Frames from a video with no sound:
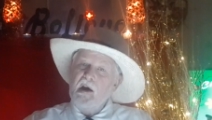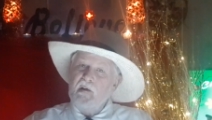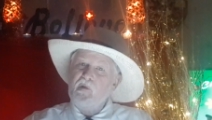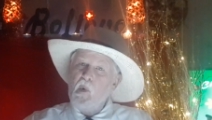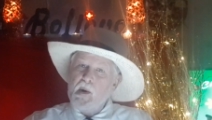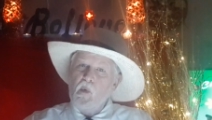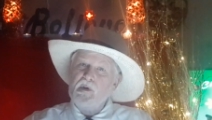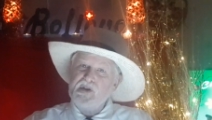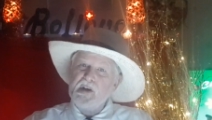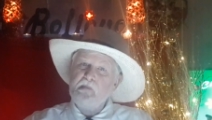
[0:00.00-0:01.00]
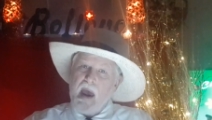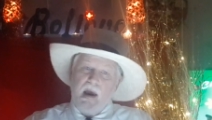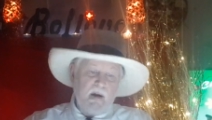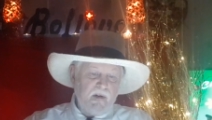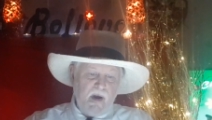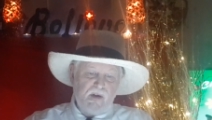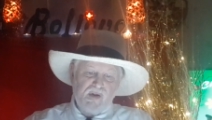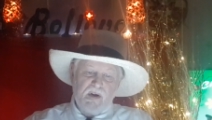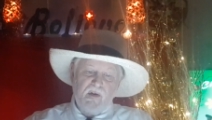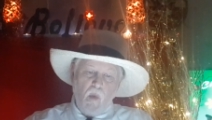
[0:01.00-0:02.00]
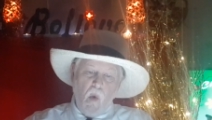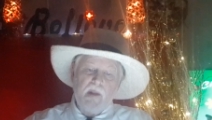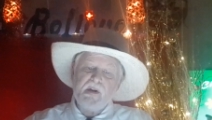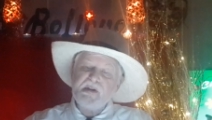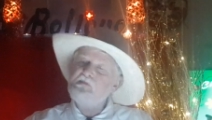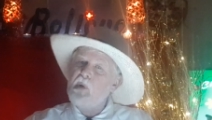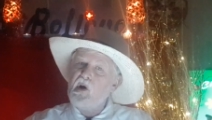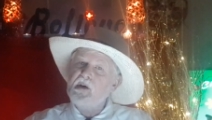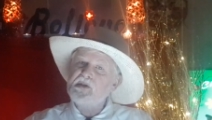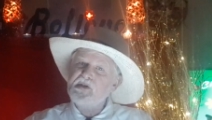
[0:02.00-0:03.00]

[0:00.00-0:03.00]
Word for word: if we will just pay attention to what the Spirit